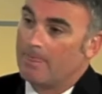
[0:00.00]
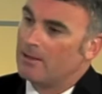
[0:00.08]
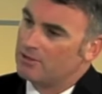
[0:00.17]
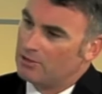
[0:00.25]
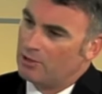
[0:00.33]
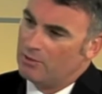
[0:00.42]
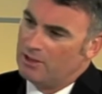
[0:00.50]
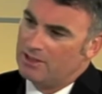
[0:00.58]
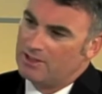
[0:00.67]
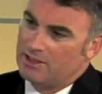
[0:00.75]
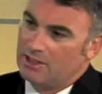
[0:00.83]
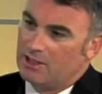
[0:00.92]
So I really
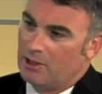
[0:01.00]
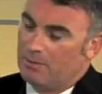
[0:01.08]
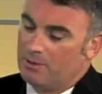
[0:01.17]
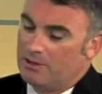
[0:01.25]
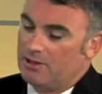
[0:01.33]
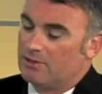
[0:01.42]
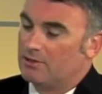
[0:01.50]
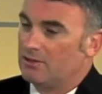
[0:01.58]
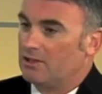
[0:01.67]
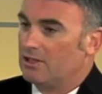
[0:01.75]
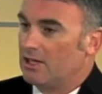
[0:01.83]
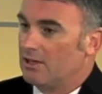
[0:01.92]
see companies are going
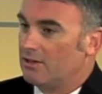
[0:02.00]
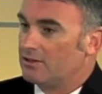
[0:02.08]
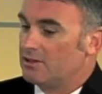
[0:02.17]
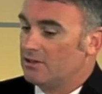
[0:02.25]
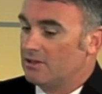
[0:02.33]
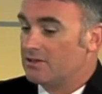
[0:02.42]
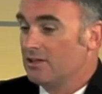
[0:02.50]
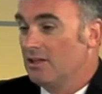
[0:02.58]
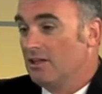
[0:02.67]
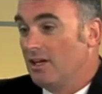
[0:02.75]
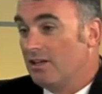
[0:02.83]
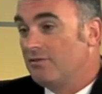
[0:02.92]
to get onto this.
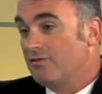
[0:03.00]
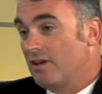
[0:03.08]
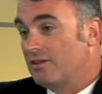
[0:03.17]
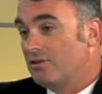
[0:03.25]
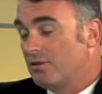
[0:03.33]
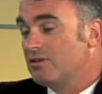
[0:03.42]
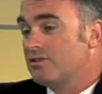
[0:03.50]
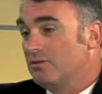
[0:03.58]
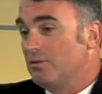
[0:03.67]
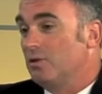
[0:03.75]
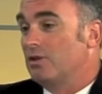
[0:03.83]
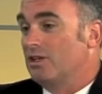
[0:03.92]
And in fact, there are
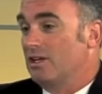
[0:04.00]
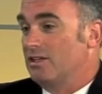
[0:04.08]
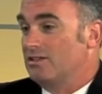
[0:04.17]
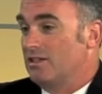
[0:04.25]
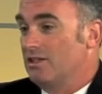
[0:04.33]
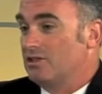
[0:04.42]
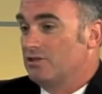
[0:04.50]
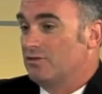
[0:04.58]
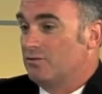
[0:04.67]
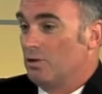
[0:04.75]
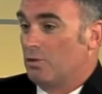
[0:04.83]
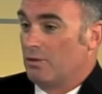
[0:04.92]
some organizations,
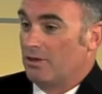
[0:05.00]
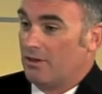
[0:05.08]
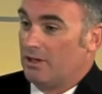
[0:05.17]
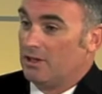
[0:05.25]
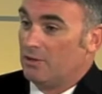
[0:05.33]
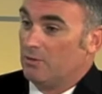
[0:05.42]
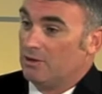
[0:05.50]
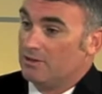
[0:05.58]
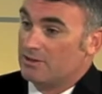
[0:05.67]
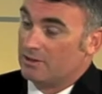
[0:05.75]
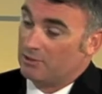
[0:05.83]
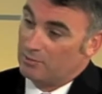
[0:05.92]
forward-thinking
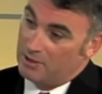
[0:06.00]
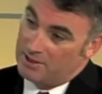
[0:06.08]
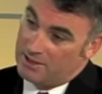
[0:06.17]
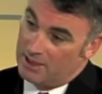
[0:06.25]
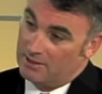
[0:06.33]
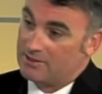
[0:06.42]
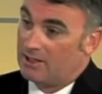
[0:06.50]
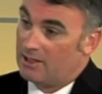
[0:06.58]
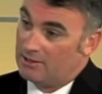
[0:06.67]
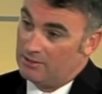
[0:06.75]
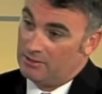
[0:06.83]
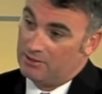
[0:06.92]
ones, on the retail
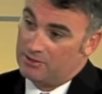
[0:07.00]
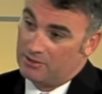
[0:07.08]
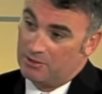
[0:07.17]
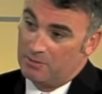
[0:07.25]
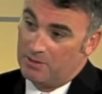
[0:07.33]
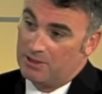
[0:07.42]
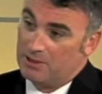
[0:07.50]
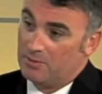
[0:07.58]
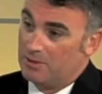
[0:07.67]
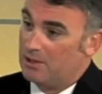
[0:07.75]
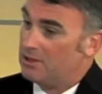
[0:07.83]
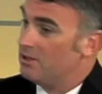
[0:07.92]
side and also the
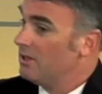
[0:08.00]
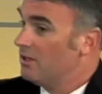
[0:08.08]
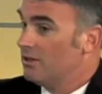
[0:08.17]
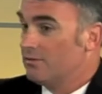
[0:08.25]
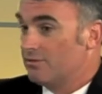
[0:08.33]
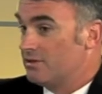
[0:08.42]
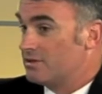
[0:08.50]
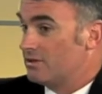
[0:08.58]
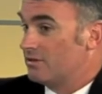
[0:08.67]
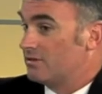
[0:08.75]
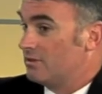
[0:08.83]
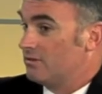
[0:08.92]
B2B. For
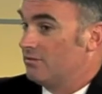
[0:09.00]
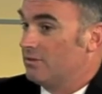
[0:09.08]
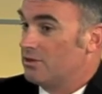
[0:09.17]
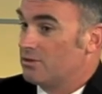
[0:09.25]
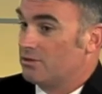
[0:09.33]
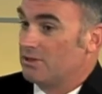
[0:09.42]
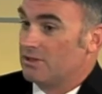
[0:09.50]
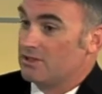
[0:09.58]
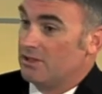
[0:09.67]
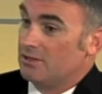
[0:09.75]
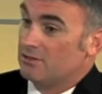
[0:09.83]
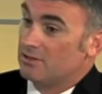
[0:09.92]
instance, you know, Victoria's
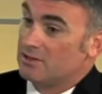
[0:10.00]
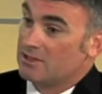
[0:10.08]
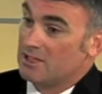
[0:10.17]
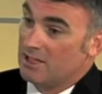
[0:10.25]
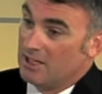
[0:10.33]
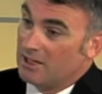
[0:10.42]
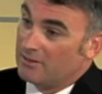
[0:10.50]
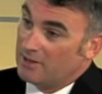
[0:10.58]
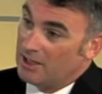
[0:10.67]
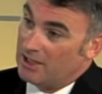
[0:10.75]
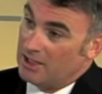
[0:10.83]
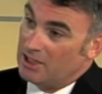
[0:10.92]
Secrets,
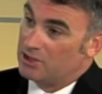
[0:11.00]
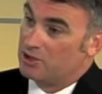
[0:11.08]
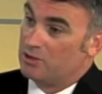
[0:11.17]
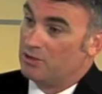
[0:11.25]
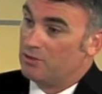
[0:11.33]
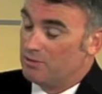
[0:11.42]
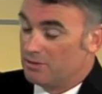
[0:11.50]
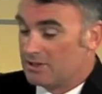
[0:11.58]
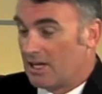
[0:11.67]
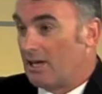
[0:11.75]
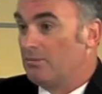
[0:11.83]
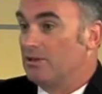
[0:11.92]
they issue
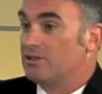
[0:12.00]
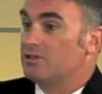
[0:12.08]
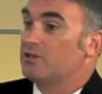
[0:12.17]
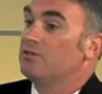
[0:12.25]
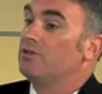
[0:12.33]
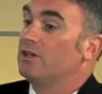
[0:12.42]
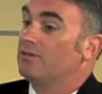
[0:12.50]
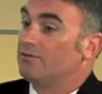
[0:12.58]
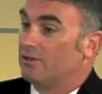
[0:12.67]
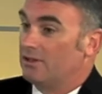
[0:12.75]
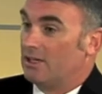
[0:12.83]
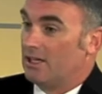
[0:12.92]
tablets to their
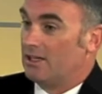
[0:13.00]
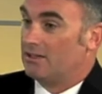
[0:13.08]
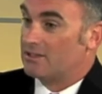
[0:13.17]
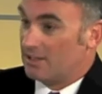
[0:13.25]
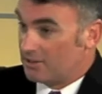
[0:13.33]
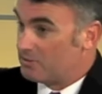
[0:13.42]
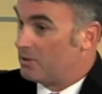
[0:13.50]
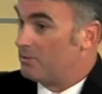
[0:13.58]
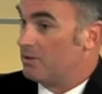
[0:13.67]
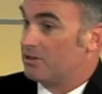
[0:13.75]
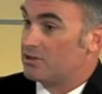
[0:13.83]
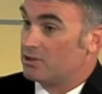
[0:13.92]
frontline
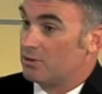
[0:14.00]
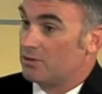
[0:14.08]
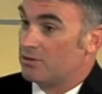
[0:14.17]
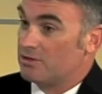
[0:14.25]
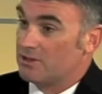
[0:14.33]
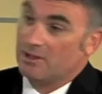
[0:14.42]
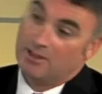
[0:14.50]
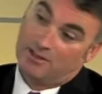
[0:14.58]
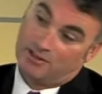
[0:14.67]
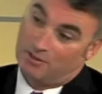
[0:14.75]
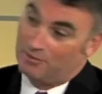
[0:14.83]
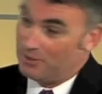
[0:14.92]
salespeople in stores.
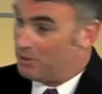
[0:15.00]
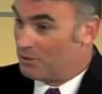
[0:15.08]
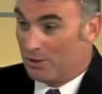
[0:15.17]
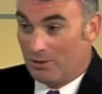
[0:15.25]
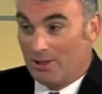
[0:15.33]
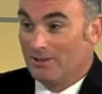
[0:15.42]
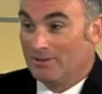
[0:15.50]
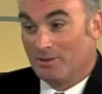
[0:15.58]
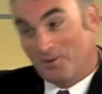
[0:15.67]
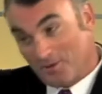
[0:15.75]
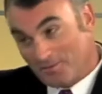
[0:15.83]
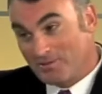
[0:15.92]
So if you go in,
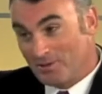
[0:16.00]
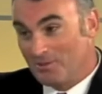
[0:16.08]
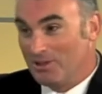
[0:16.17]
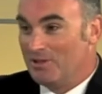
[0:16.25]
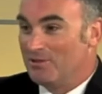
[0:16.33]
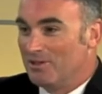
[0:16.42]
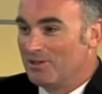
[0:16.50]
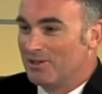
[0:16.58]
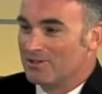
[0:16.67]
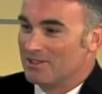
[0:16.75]
or if somebody you know goes in...